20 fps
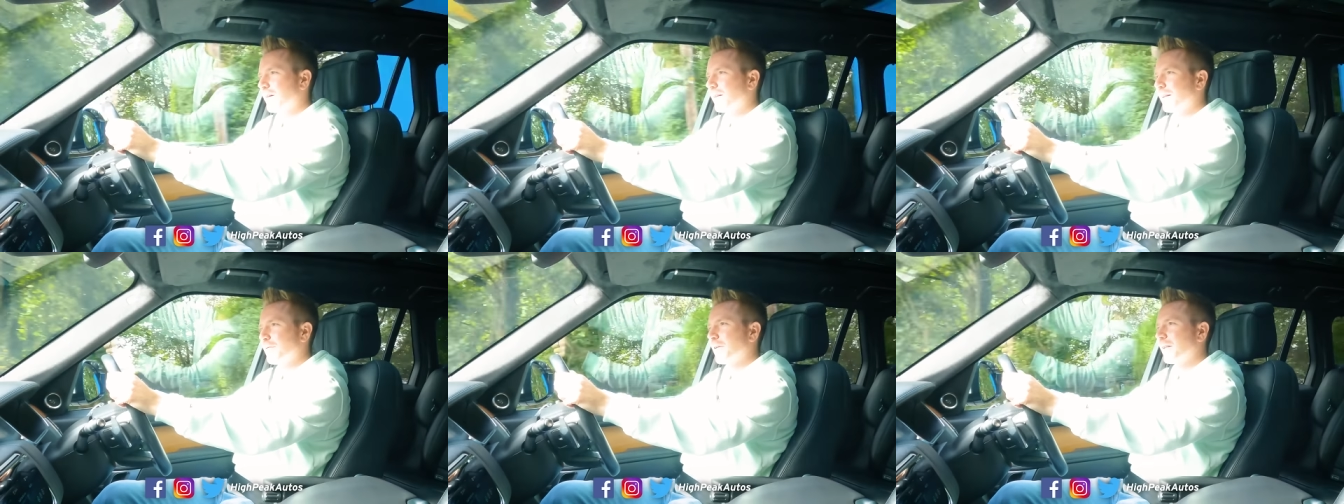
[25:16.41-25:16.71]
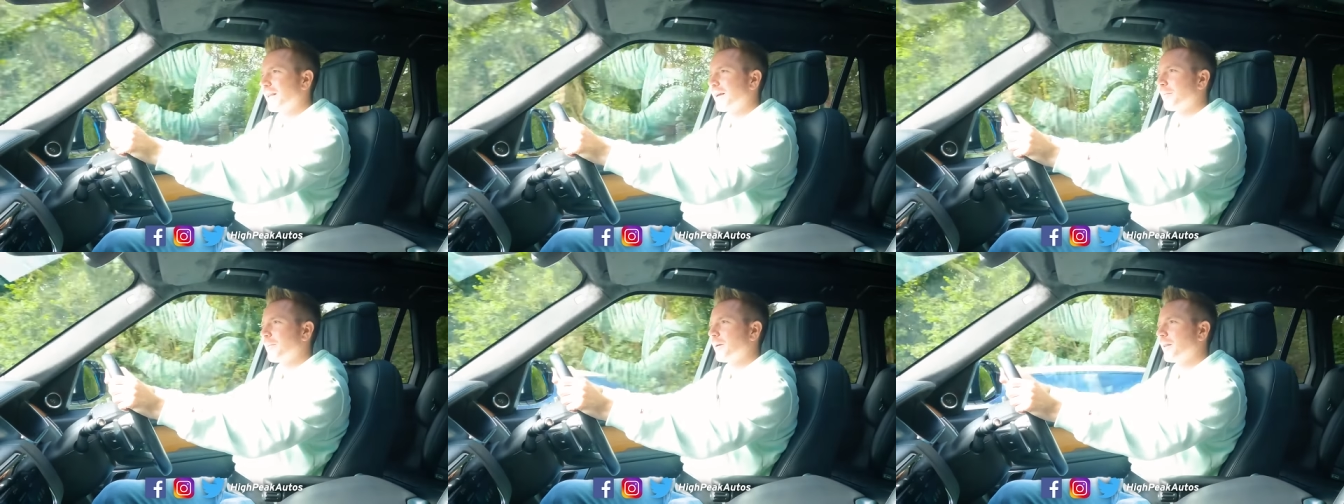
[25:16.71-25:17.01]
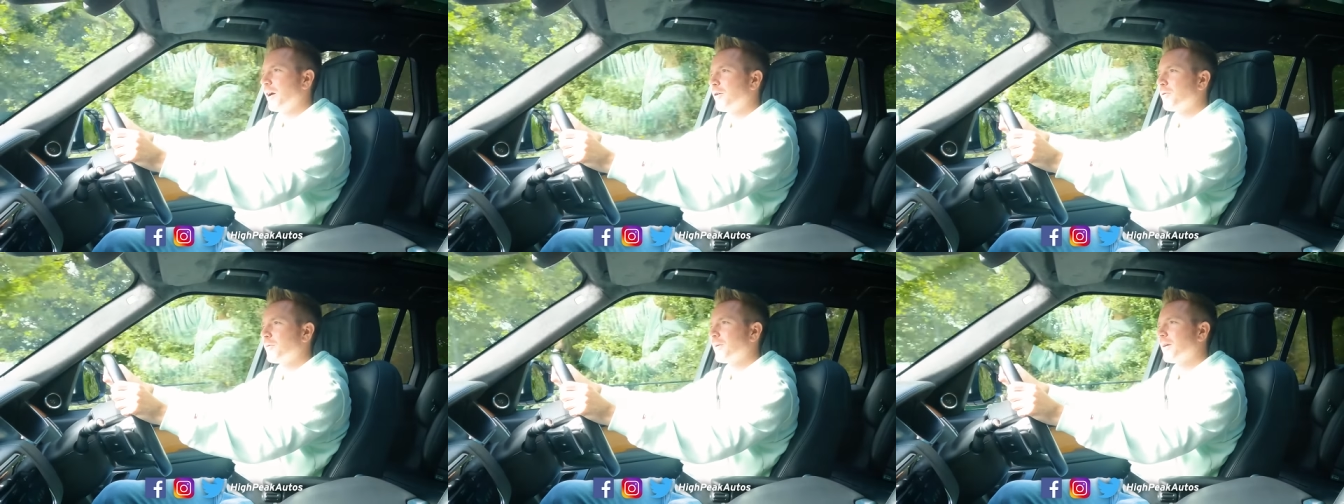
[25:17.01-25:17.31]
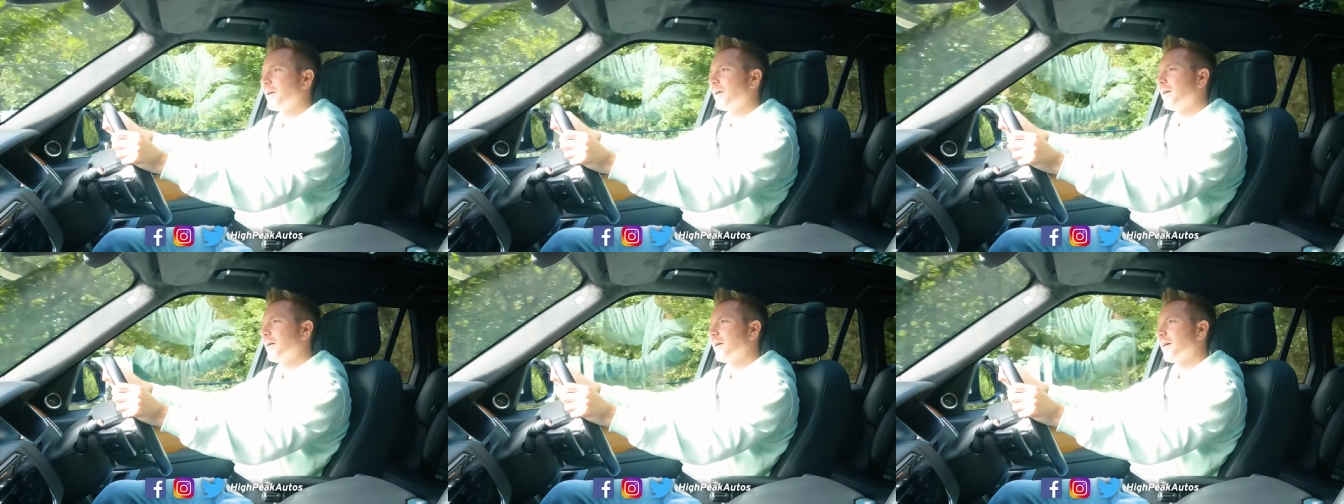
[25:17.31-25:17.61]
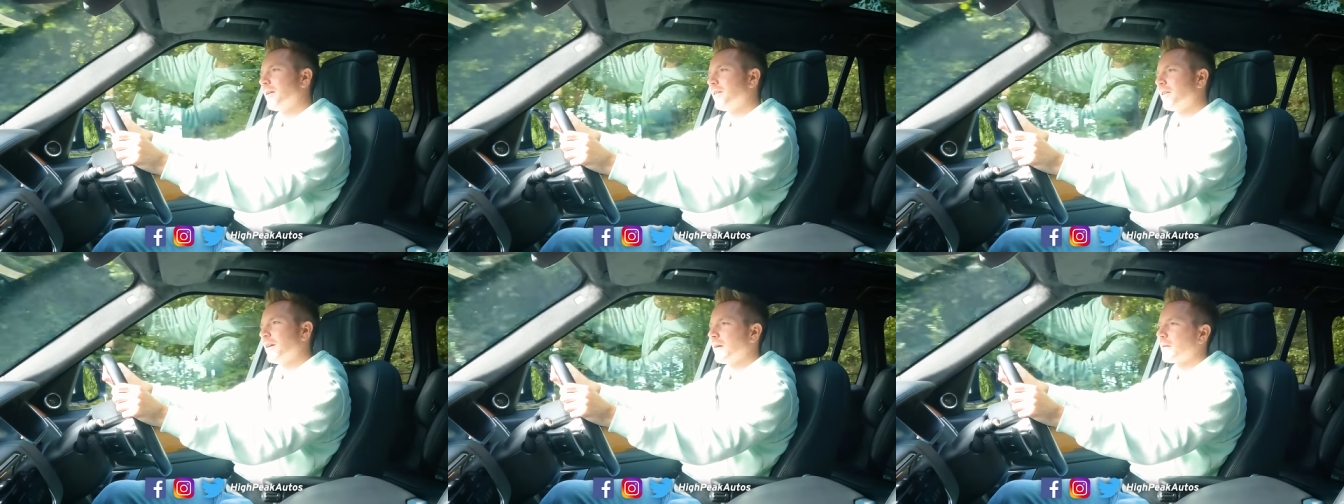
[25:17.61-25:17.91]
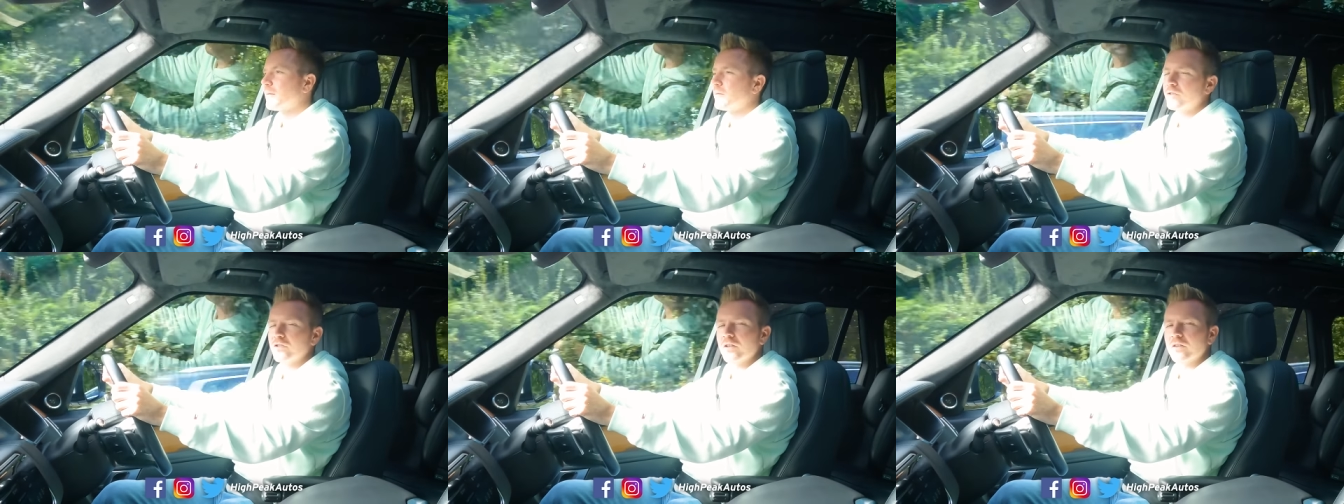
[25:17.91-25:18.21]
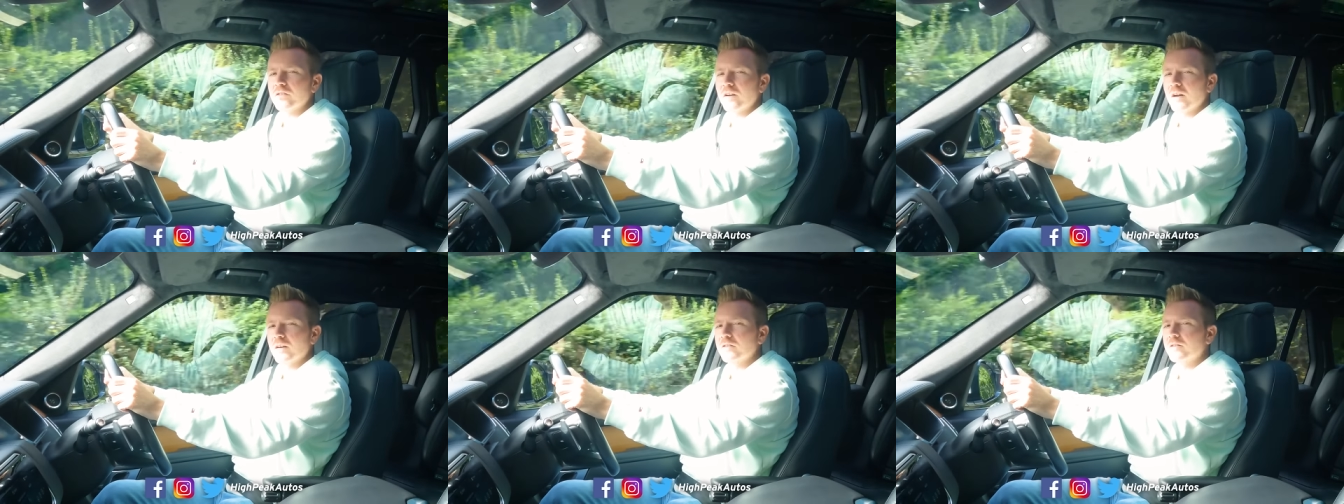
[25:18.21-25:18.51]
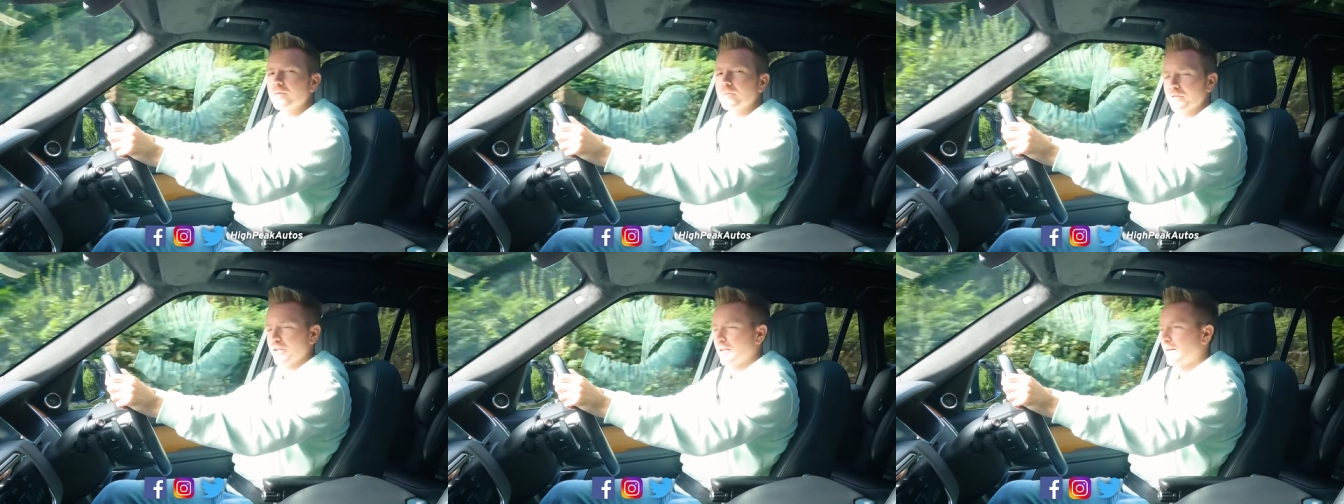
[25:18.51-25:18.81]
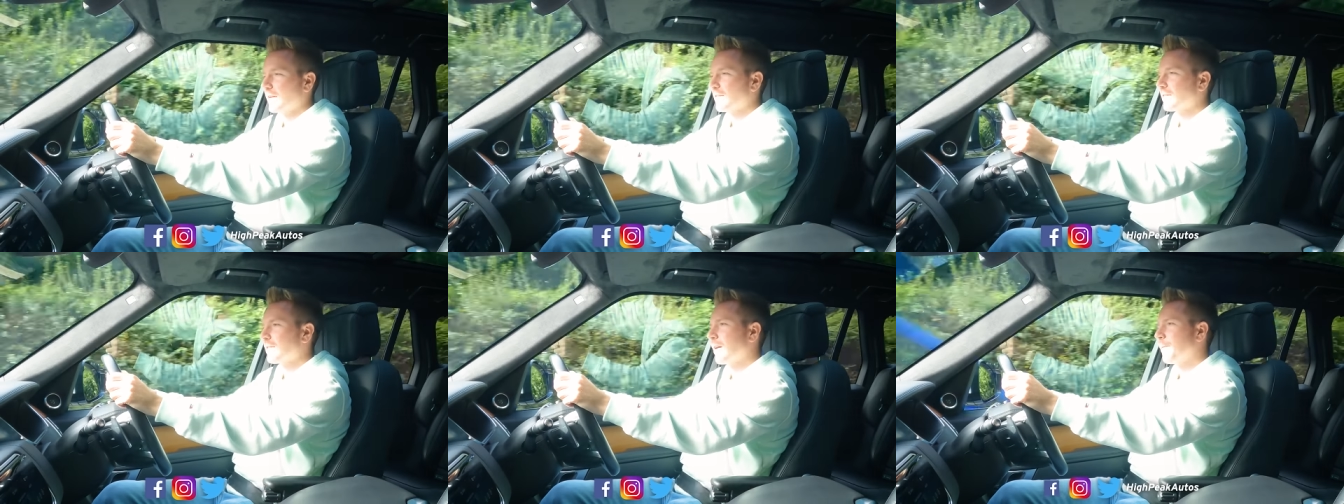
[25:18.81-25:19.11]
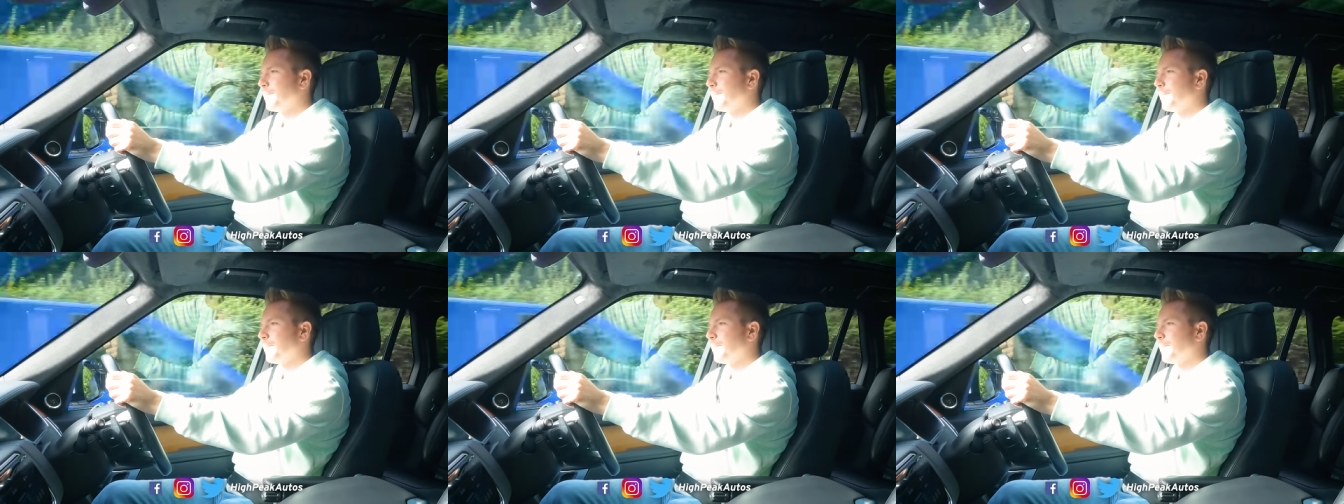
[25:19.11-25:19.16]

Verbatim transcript: I'll leave the link below. And yeah, cheers guys. See you next